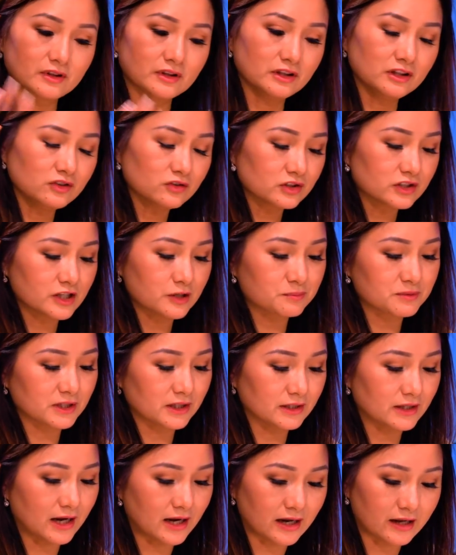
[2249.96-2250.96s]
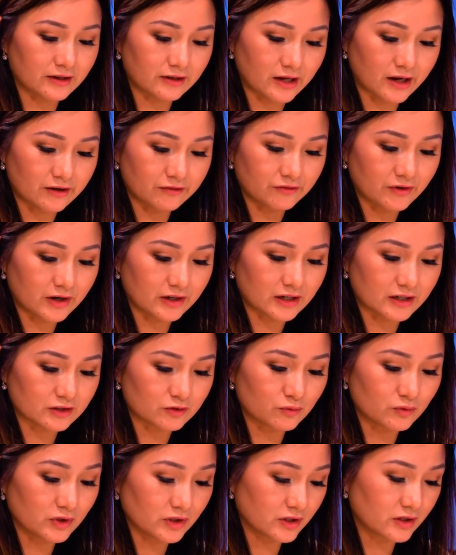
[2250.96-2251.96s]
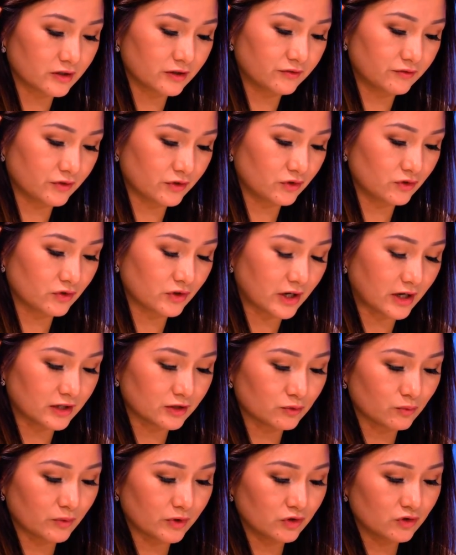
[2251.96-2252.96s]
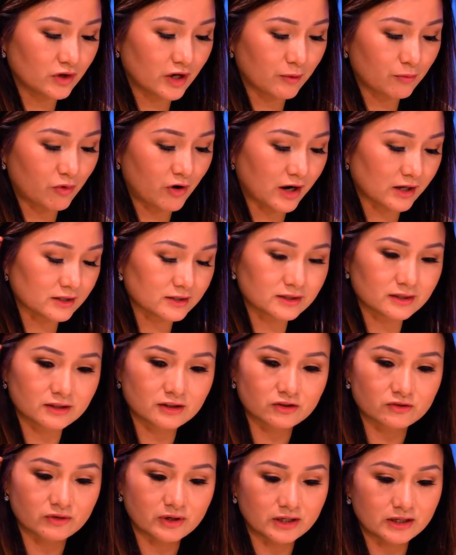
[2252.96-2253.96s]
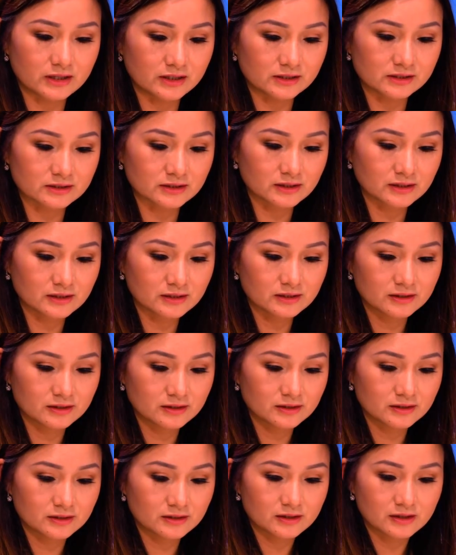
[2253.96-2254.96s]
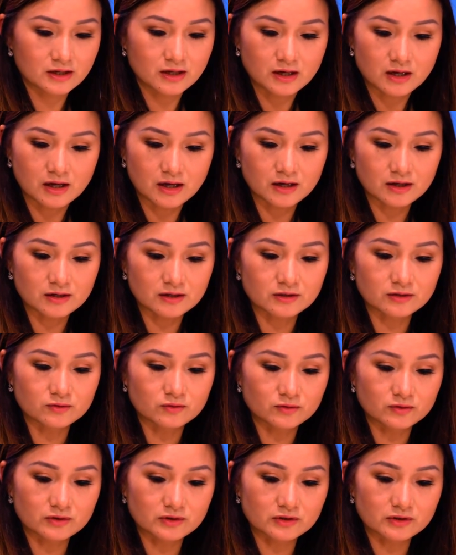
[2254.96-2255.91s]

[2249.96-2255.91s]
little tips like that. I, I find that it's really good for you guys when you get practicing three Ds. Uh,